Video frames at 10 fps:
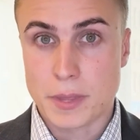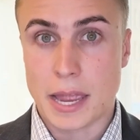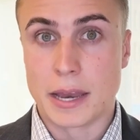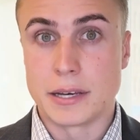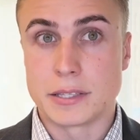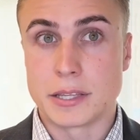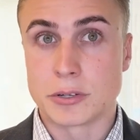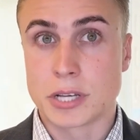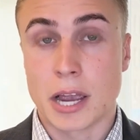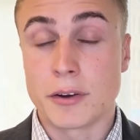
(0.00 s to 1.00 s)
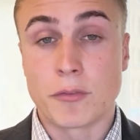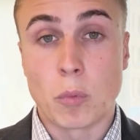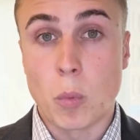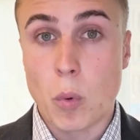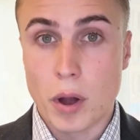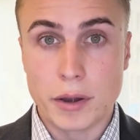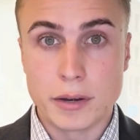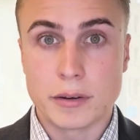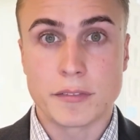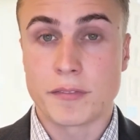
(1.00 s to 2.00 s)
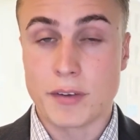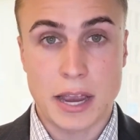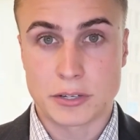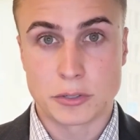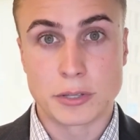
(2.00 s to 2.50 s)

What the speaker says: And there's kind of one factor